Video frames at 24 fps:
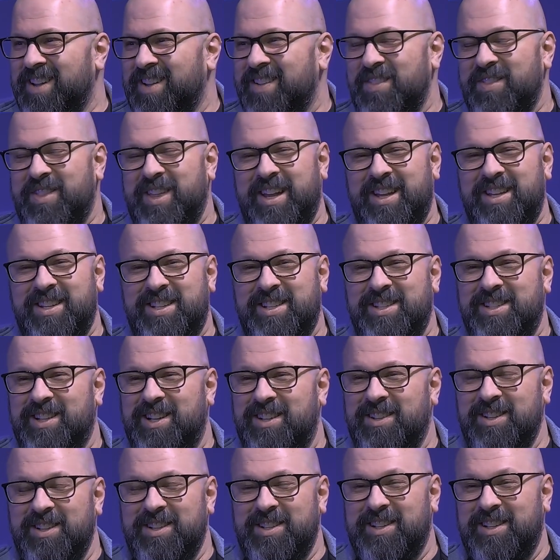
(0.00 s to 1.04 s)
They
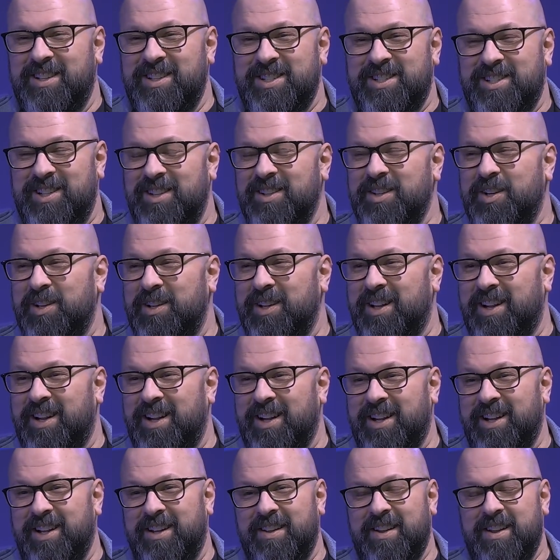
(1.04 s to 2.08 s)
sunk, sunk
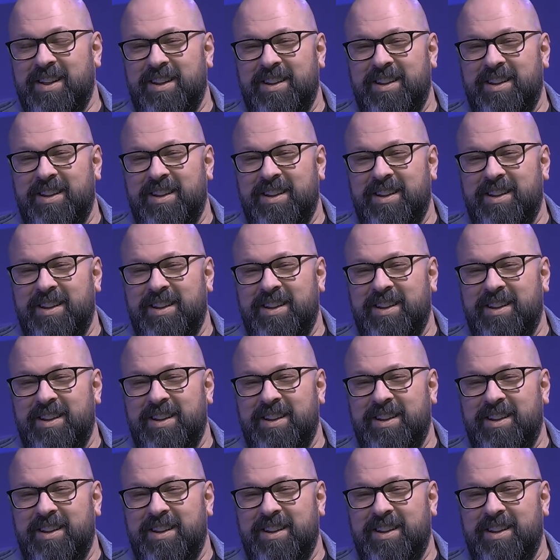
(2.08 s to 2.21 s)
uh,